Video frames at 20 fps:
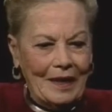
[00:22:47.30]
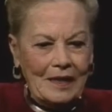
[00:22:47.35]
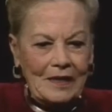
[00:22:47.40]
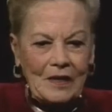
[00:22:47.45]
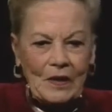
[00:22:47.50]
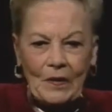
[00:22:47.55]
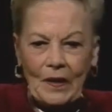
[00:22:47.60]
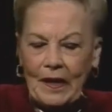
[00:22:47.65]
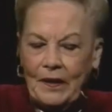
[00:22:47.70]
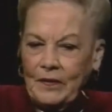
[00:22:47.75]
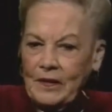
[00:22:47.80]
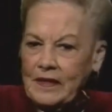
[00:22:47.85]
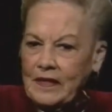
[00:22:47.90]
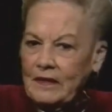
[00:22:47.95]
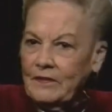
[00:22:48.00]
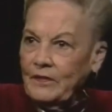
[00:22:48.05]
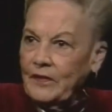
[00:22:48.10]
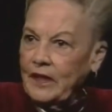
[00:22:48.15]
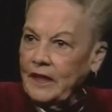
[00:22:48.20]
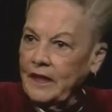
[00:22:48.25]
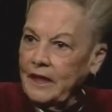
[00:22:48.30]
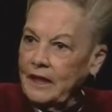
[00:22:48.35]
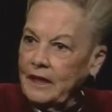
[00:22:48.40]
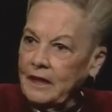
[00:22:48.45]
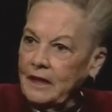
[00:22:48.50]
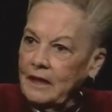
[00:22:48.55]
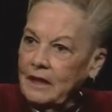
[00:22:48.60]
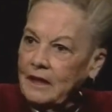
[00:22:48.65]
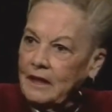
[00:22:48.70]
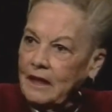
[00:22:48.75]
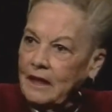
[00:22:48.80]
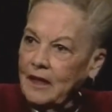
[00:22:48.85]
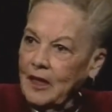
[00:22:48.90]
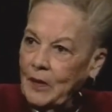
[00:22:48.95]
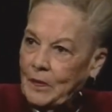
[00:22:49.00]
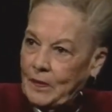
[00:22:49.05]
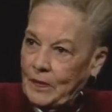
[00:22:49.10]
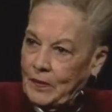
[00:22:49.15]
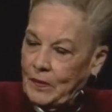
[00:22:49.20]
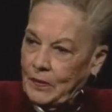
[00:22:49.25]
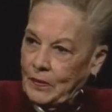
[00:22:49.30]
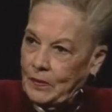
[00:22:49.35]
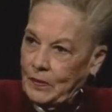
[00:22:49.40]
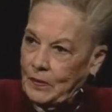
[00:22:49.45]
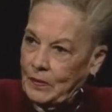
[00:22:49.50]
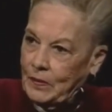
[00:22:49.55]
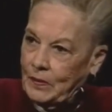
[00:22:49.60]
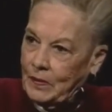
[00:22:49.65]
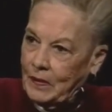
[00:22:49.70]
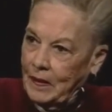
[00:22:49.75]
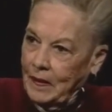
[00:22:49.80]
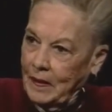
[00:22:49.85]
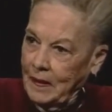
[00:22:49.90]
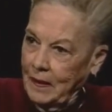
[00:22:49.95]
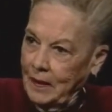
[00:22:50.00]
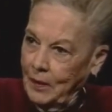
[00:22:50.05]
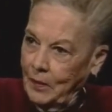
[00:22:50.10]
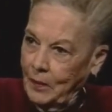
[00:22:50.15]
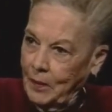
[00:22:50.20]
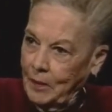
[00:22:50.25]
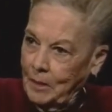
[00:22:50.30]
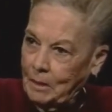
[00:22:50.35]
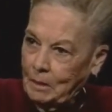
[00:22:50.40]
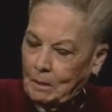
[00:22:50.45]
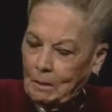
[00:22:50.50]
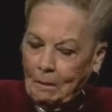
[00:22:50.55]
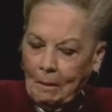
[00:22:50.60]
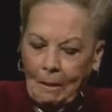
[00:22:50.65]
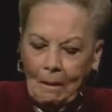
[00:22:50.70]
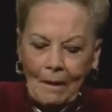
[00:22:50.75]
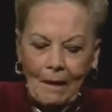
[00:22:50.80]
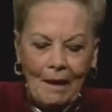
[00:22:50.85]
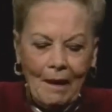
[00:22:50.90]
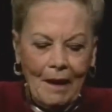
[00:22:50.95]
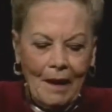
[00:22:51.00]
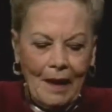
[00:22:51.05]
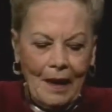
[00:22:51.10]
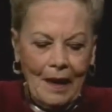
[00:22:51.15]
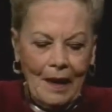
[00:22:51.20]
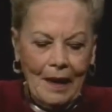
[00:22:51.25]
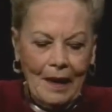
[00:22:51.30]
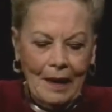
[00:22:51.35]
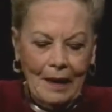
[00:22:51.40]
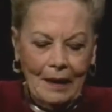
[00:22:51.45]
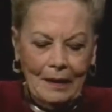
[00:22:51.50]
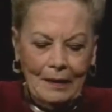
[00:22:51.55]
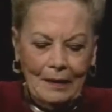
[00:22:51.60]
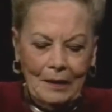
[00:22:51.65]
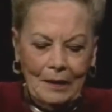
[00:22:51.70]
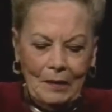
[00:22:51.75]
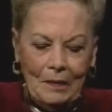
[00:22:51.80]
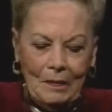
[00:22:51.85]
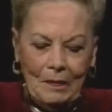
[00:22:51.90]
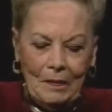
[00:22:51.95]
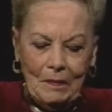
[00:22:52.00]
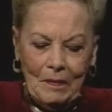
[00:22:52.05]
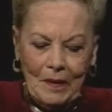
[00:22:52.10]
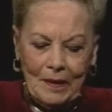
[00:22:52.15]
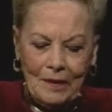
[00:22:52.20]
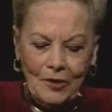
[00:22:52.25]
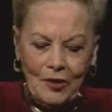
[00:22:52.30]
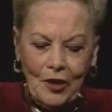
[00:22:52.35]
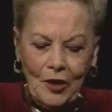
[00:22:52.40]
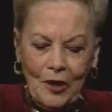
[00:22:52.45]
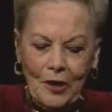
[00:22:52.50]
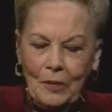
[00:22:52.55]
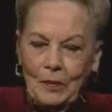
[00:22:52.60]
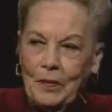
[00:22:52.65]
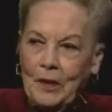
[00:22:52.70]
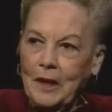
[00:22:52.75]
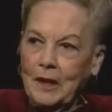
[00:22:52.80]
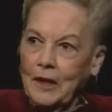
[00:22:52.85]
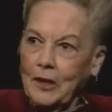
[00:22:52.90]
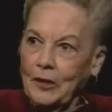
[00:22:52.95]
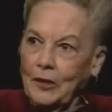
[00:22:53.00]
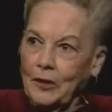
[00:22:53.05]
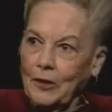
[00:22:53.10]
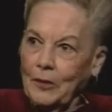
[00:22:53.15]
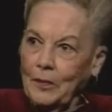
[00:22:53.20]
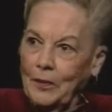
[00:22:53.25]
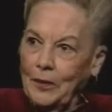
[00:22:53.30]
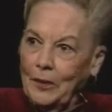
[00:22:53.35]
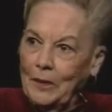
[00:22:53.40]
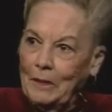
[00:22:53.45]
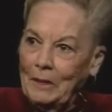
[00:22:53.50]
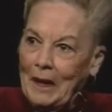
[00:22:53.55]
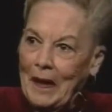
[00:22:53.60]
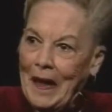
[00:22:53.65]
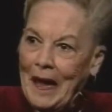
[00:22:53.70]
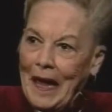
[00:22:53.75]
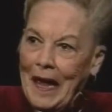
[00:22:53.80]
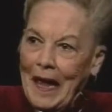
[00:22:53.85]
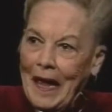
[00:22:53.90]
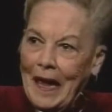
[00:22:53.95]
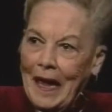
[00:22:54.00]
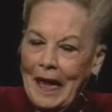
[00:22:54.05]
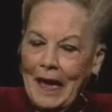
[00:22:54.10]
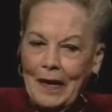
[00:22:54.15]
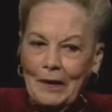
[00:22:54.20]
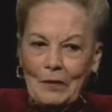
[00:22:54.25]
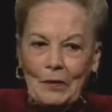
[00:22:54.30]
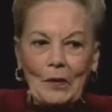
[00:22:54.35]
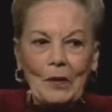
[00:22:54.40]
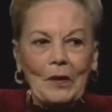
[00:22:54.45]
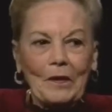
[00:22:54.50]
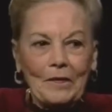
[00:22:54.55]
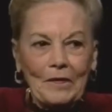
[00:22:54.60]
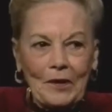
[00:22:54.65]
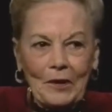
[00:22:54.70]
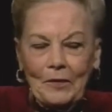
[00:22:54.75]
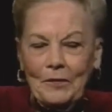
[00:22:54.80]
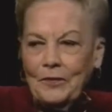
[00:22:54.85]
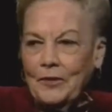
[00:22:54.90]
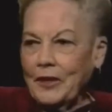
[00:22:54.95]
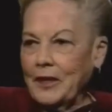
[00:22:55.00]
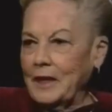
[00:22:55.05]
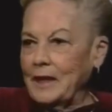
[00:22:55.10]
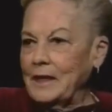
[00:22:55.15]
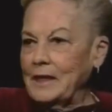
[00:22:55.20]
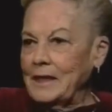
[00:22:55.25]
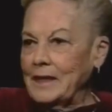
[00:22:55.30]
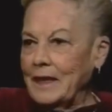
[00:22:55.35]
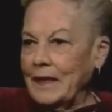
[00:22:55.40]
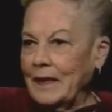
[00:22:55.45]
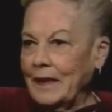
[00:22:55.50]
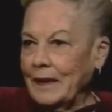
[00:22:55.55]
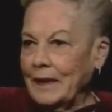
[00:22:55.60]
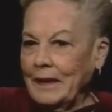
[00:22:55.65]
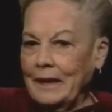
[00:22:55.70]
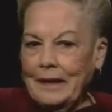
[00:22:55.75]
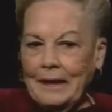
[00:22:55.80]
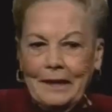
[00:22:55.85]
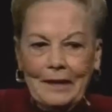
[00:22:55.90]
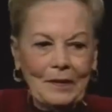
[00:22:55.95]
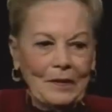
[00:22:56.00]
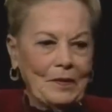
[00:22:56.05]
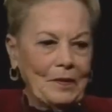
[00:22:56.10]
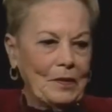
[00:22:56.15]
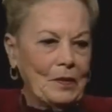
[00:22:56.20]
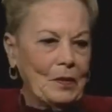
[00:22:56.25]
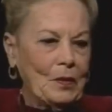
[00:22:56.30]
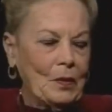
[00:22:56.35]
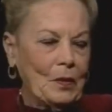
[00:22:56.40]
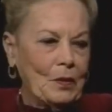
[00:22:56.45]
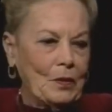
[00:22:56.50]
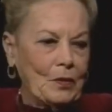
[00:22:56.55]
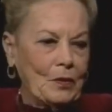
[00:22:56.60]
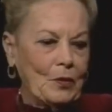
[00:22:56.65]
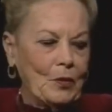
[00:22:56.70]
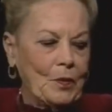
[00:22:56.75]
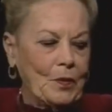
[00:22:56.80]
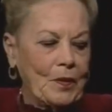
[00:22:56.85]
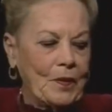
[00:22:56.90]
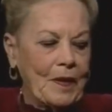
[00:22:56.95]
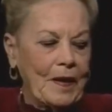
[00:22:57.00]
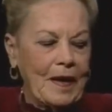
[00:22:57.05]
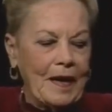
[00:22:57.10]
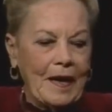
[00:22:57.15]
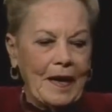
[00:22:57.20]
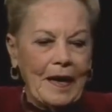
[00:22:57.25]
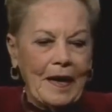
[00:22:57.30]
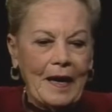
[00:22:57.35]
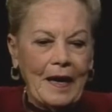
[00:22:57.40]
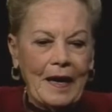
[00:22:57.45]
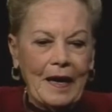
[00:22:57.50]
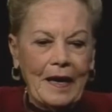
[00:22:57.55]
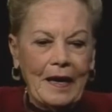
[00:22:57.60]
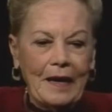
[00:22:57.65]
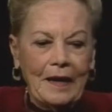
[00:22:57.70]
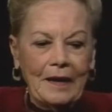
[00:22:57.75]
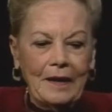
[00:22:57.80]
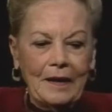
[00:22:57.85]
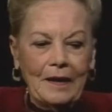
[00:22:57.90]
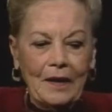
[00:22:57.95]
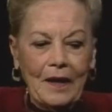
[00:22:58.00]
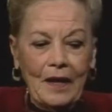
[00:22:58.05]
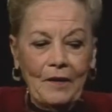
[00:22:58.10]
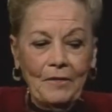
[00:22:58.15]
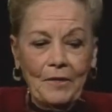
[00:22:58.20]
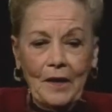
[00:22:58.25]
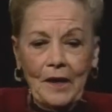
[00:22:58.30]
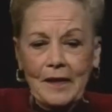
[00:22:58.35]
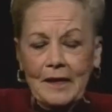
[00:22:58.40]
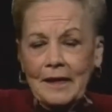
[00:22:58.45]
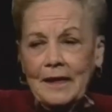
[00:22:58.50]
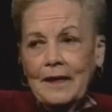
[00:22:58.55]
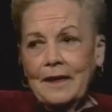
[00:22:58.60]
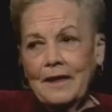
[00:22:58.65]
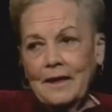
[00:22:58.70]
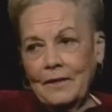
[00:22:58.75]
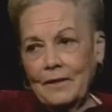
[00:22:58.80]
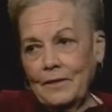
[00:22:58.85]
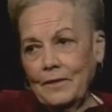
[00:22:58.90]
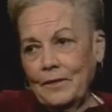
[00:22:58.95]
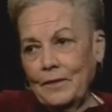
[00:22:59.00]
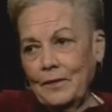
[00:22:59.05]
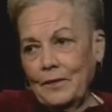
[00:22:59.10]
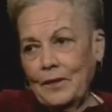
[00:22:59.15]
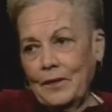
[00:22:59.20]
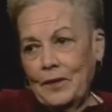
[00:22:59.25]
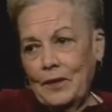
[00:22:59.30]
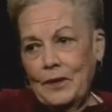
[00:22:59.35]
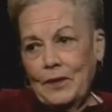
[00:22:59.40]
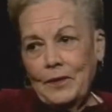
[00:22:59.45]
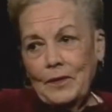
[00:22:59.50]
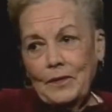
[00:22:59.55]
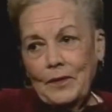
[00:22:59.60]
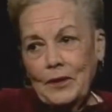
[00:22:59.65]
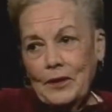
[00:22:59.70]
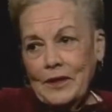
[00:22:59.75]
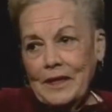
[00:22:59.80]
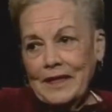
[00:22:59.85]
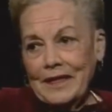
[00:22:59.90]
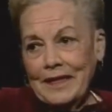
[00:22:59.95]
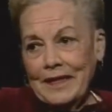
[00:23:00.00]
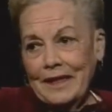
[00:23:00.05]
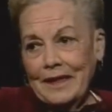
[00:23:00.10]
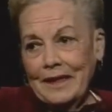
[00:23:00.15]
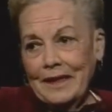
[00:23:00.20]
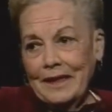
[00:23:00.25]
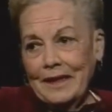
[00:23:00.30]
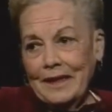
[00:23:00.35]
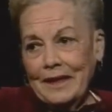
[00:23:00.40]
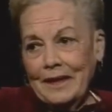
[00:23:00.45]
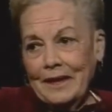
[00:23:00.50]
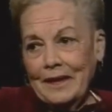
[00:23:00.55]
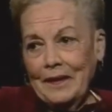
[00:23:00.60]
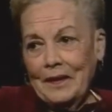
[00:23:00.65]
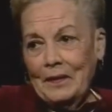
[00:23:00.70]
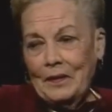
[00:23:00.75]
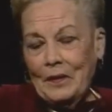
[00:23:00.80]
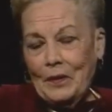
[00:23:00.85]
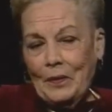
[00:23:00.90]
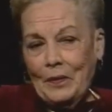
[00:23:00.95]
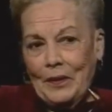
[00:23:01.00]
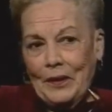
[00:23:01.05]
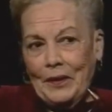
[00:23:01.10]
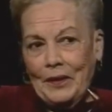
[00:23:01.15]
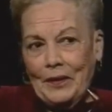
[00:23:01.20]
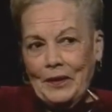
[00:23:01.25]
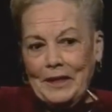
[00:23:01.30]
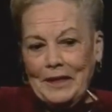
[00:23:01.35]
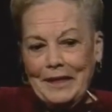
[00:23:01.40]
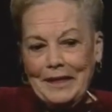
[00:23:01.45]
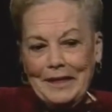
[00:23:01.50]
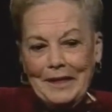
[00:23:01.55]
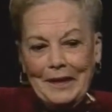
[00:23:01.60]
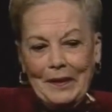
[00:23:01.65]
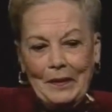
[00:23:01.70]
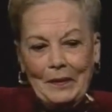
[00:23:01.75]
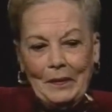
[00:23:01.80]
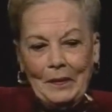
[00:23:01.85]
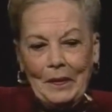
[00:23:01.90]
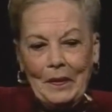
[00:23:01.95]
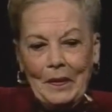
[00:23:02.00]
so I was invited up to Iowa mm-hmm. and um, met John and Peggy Gerber and all of their friends, Ellie and the whole group. Mm-hmm. And I fell in love with the university, you know, because it's a